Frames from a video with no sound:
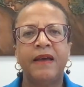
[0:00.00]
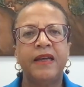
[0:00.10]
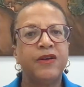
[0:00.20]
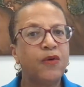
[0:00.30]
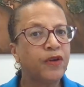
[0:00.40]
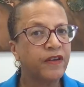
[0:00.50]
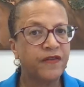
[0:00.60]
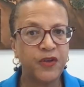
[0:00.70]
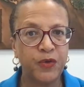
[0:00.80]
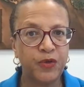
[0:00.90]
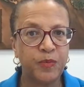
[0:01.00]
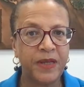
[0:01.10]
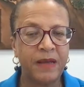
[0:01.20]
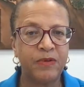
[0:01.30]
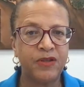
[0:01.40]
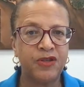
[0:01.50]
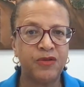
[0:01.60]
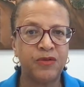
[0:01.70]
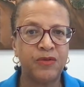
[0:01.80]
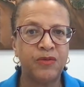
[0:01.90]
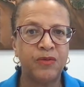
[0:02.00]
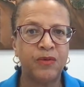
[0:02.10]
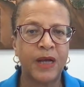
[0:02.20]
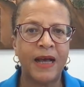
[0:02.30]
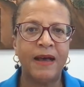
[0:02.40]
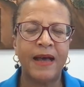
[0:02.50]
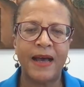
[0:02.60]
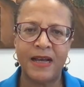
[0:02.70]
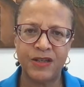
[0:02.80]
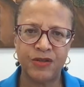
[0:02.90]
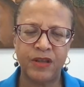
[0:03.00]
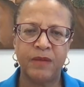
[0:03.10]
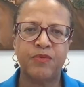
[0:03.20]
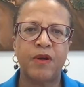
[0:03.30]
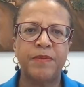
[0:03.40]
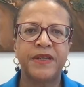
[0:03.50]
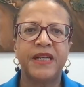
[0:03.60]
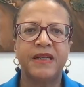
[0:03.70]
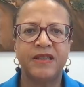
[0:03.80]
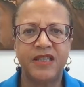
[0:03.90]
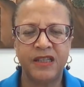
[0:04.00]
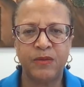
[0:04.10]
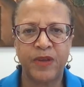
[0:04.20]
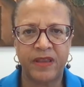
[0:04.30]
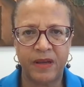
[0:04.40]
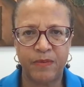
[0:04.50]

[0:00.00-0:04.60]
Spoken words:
in order for you to be able to handle their property and deal with their